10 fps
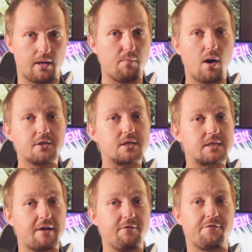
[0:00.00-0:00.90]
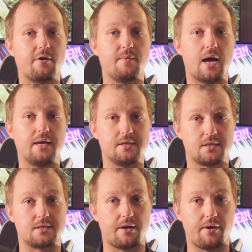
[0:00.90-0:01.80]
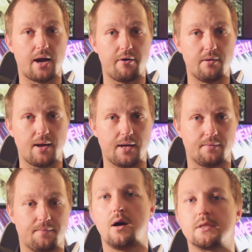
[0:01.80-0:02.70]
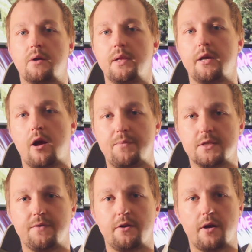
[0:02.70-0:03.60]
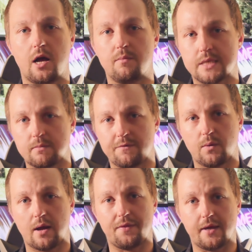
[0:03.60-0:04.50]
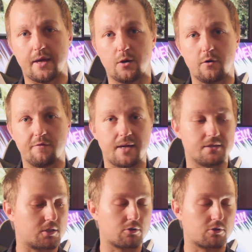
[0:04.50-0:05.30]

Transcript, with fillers: It might just save you from an unnecessary RMA. Guys, I really hope this video helped some of you out there who have been